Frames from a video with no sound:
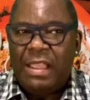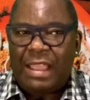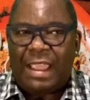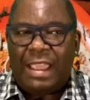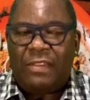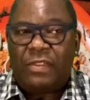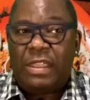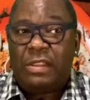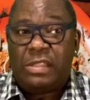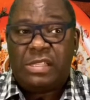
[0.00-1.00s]
Like and
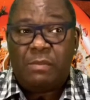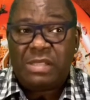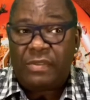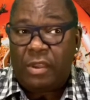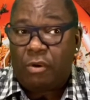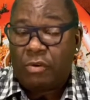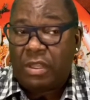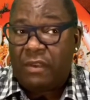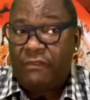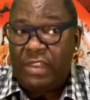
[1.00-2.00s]
then sometimes they go to
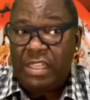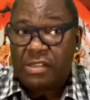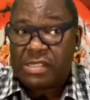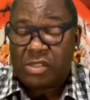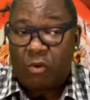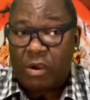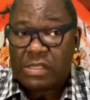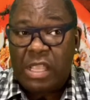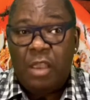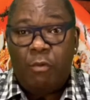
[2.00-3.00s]
convenience stores.
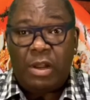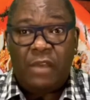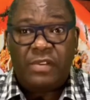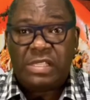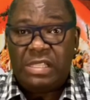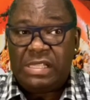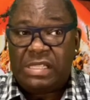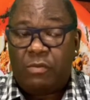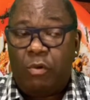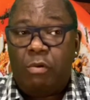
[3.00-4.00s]
Whatever's
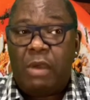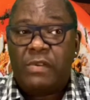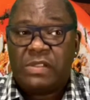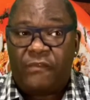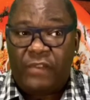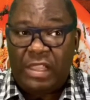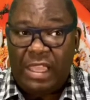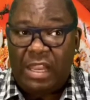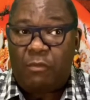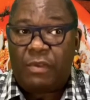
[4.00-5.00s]
listed, whoever's
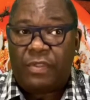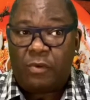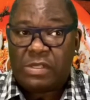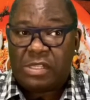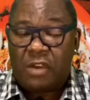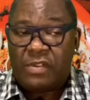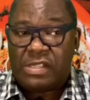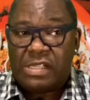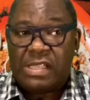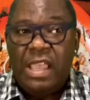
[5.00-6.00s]
affiliated with those
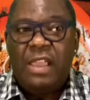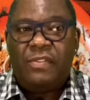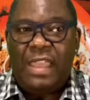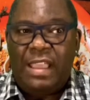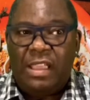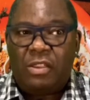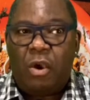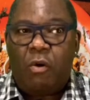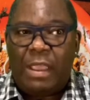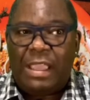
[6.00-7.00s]
services, they can
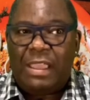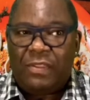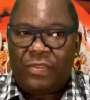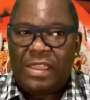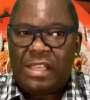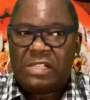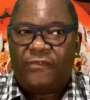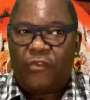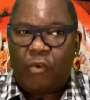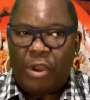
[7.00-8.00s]
go and get things
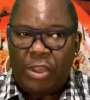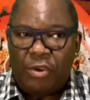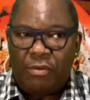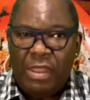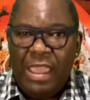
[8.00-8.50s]
for you.